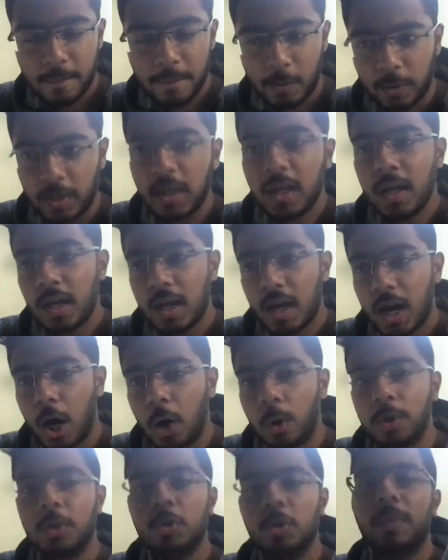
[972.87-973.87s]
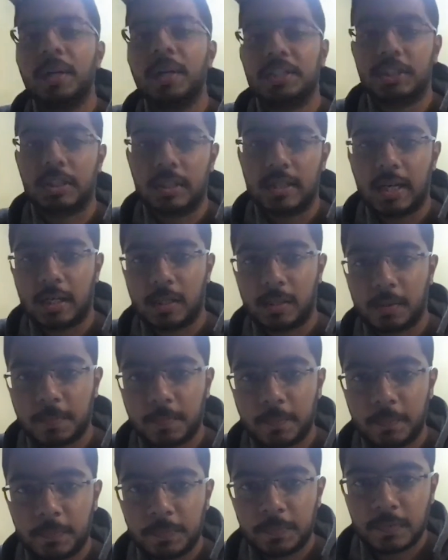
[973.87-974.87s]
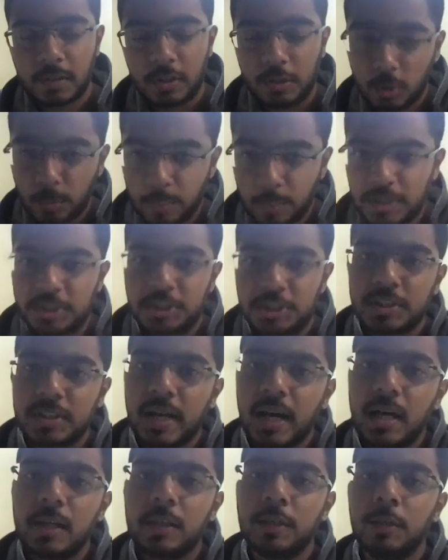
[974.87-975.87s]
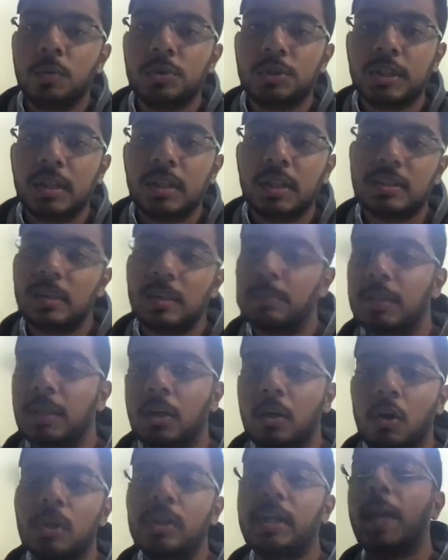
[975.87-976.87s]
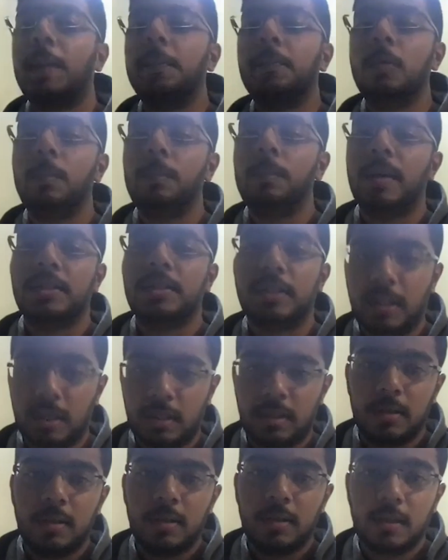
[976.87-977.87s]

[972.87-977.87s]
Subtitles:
Okay, how do you measure that? You measure that using something called time complexity.